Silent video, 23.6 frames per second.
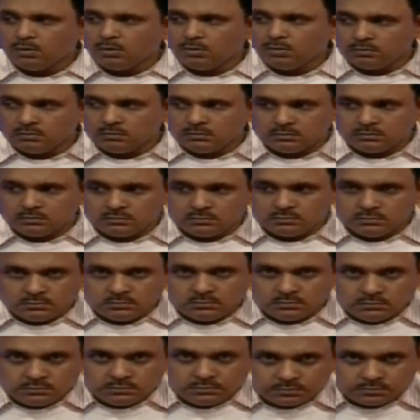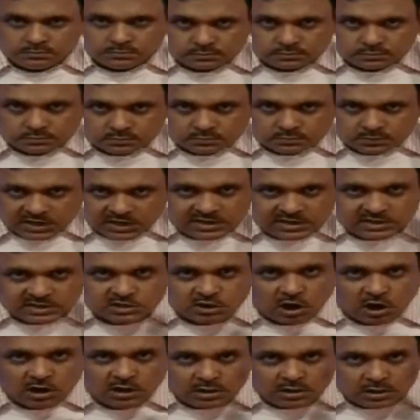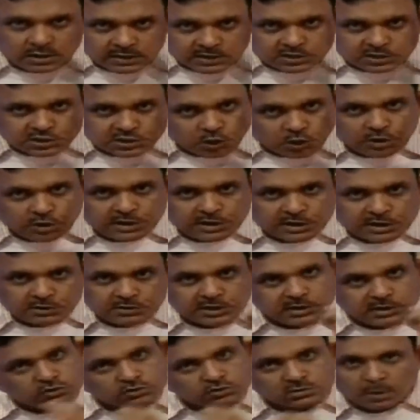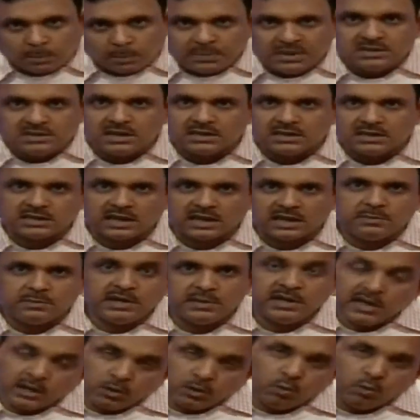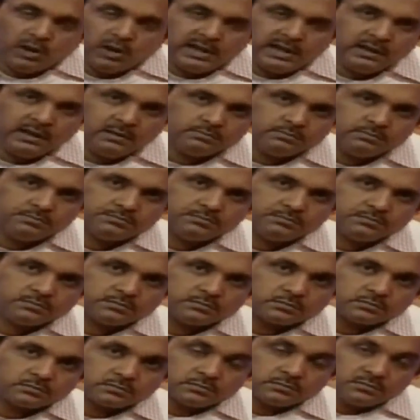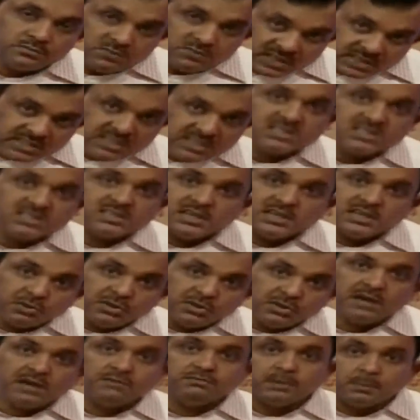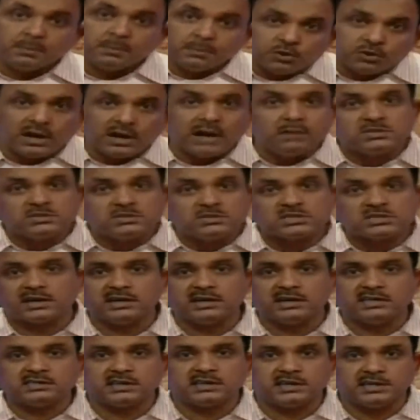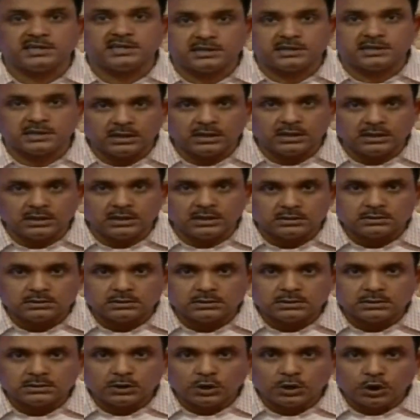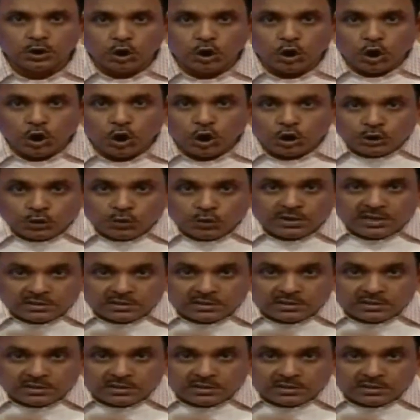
Now, it is your duty to submit the assignment. Equally, it is the duty of the program study center to